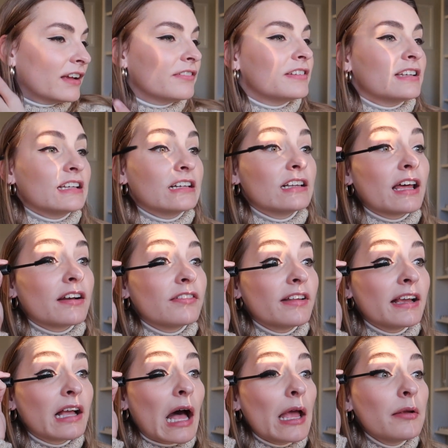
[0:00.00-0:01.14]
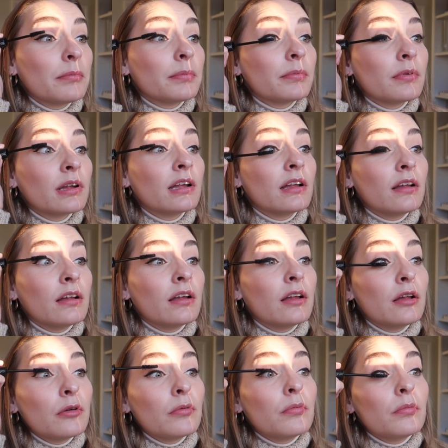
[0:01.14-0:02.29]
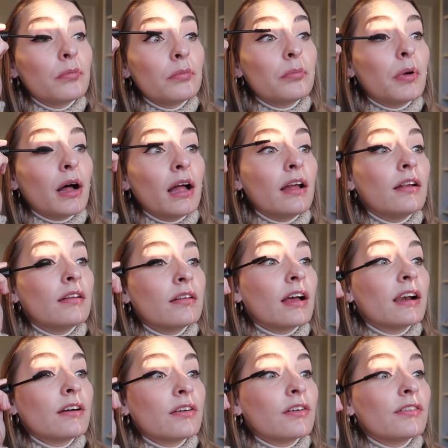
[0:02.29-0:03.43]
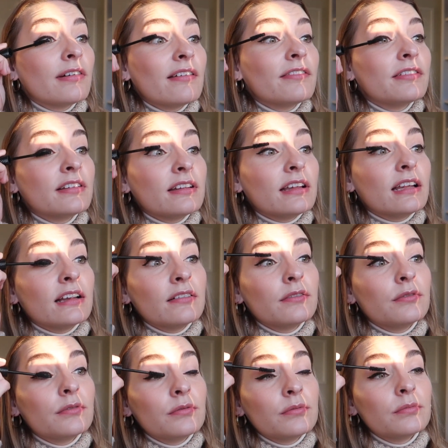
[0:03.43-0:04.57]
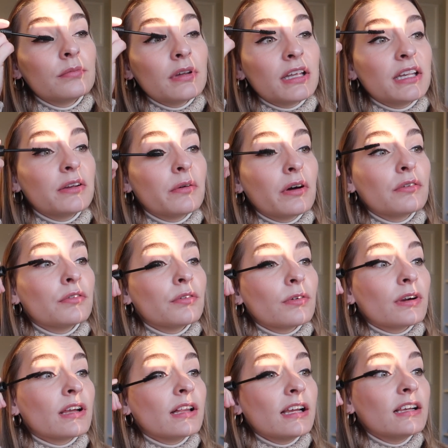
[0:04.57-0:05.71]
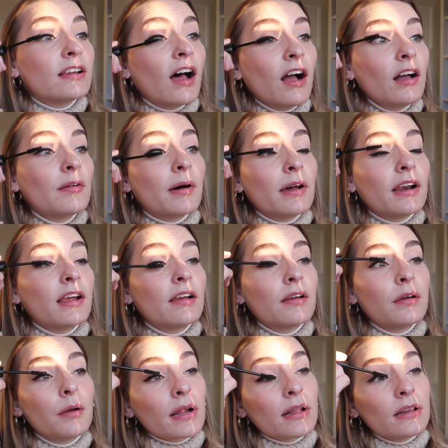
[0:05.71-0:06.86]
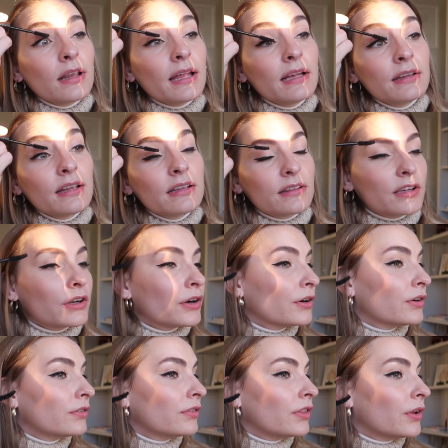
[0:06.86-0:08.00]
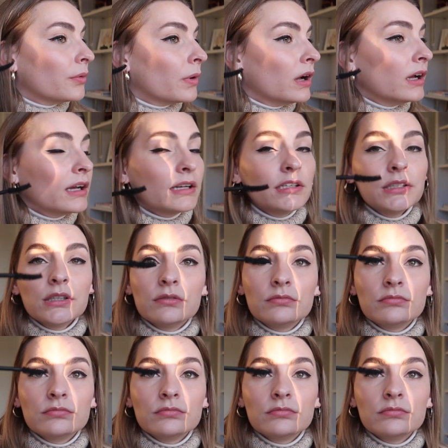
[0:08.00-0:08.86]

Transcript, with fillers: I've seen a lot of like hype, but I don't know if I've seen anyone really talk about it. But I like like the curve of the wand.